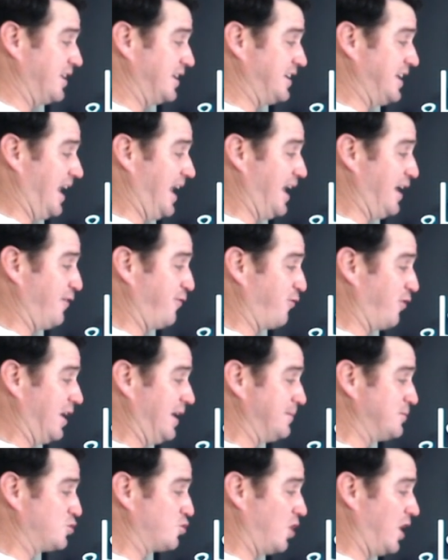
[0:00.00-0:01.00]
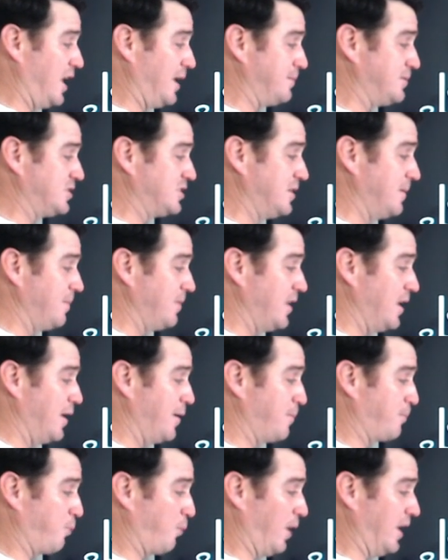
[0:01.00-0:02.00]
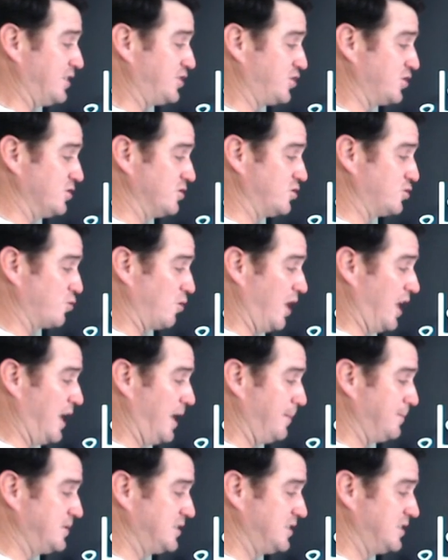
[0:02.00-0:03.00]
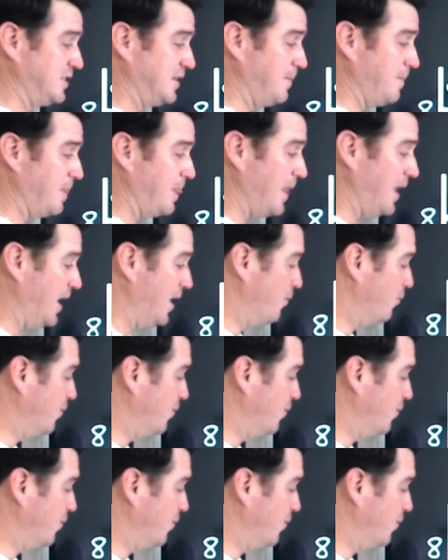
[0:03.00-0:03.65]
The diaphragm drops, pressure drops.